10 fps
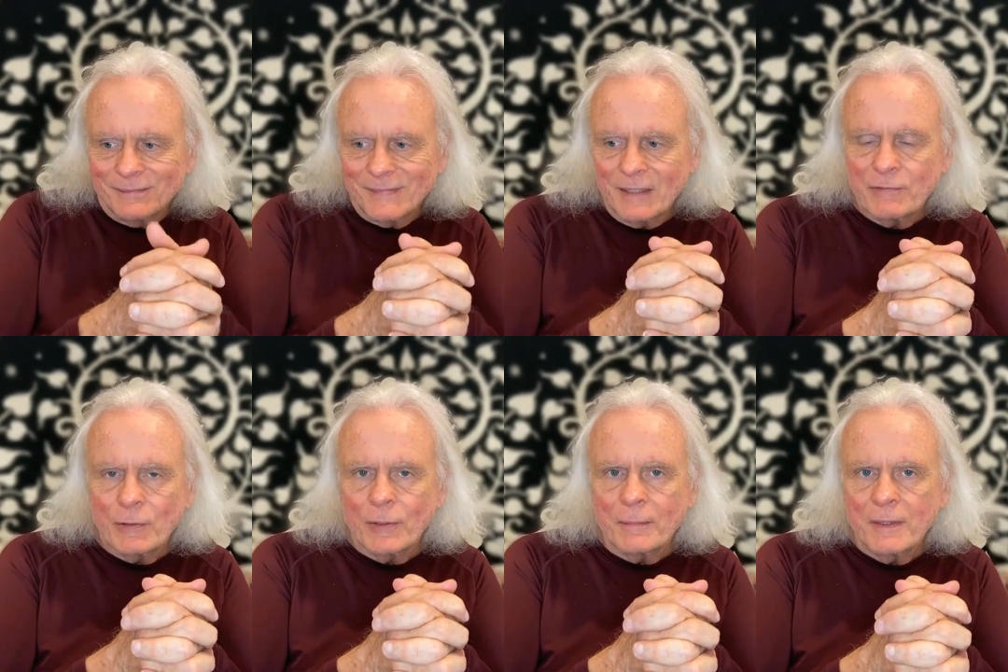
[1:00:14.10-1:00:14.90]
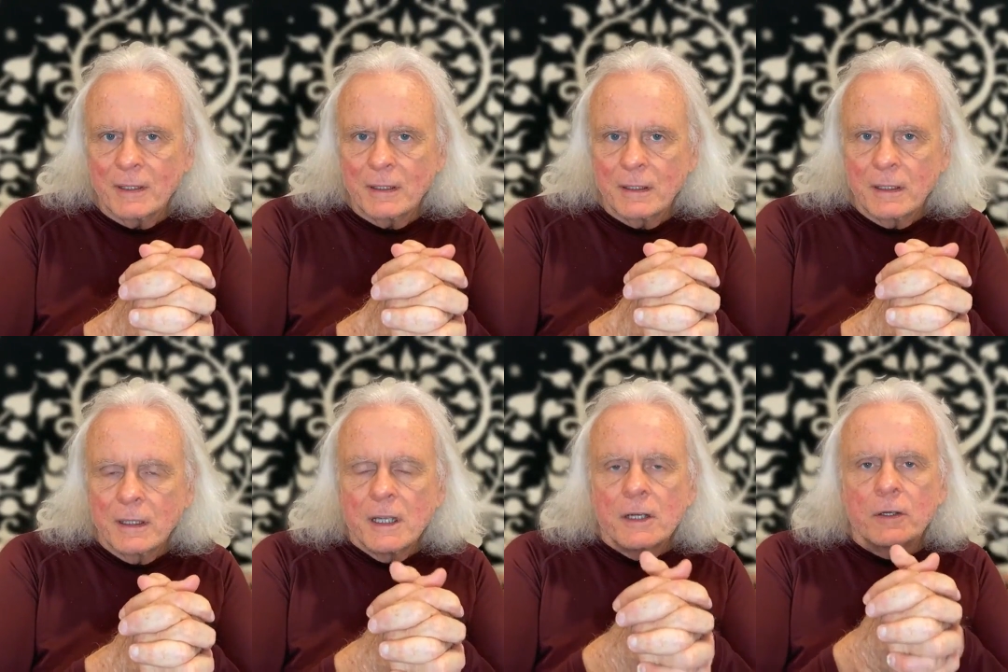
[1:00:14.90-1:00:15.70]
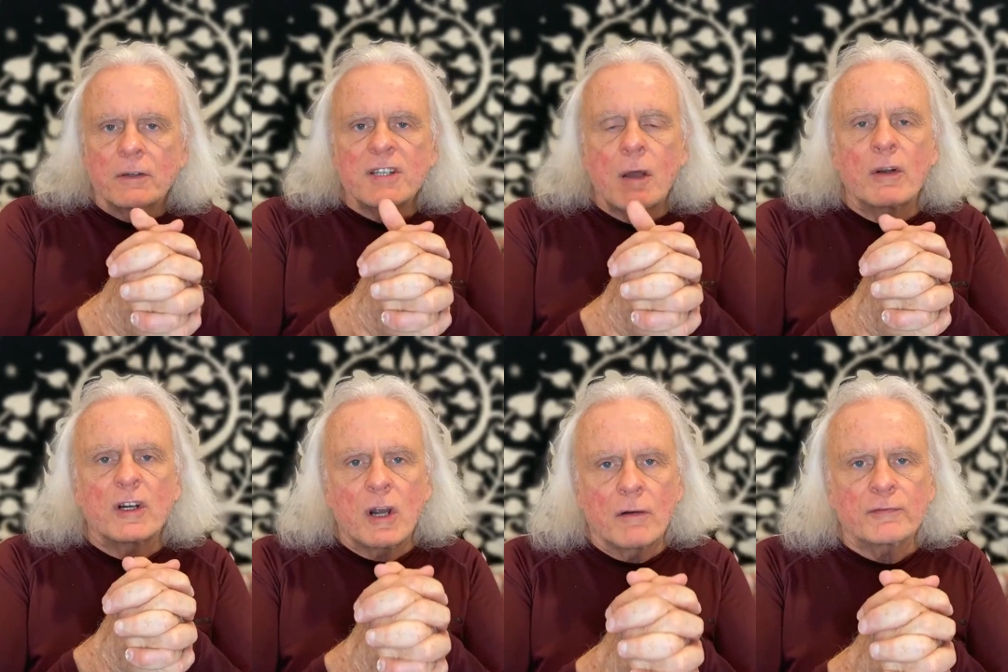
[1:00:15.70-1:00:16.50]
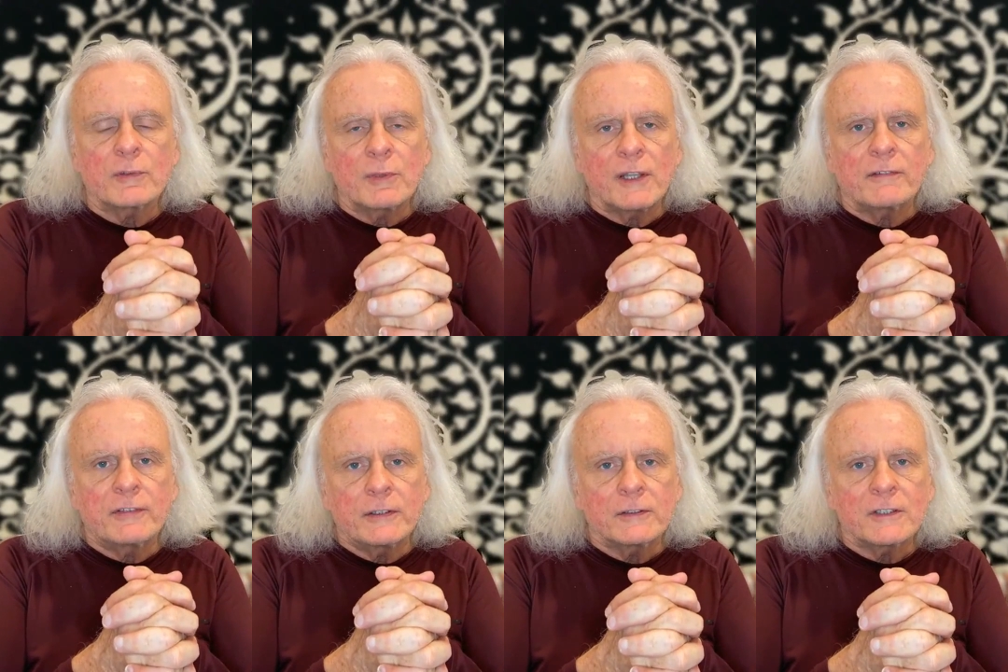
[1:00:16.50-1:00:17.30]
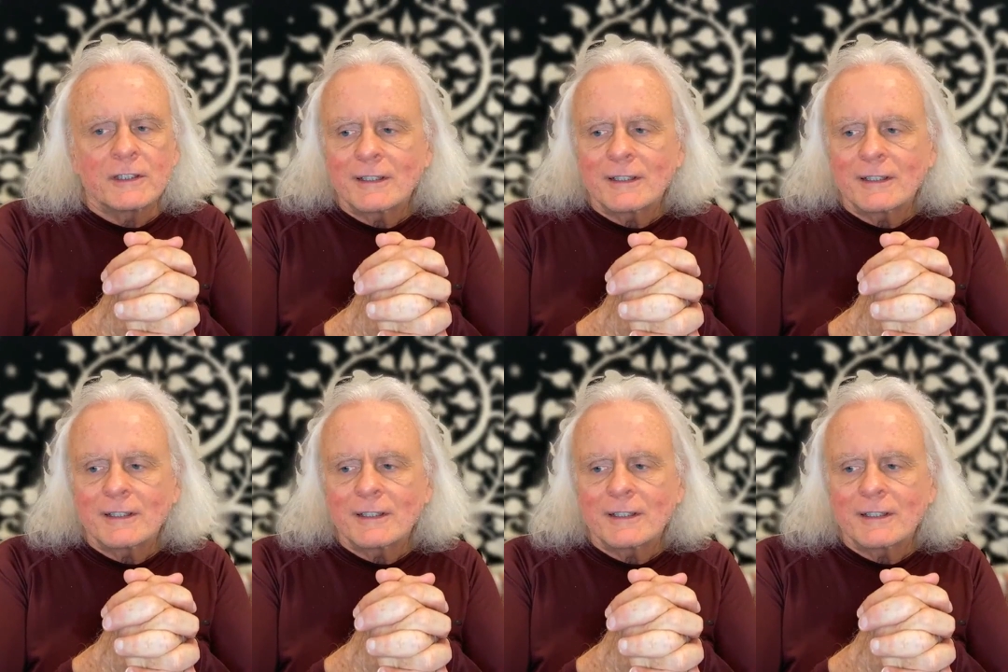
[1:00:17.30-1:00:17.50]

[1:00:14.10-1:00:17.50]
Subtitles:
and fold them. Notice how uncomfortable that feels?